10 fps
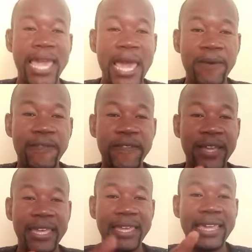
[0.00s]

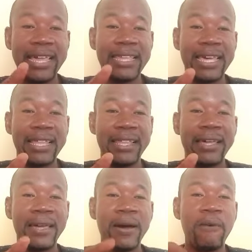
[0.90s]

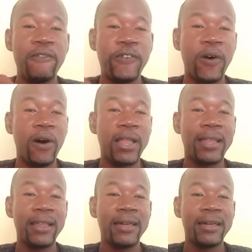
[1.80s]
F-A-L-L,
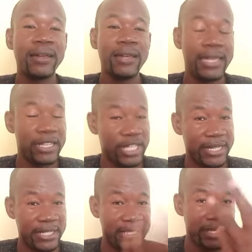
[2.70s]
fall. It
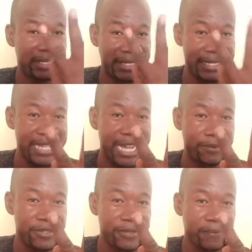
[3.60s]
changes 3
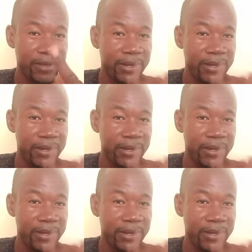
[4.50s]
times.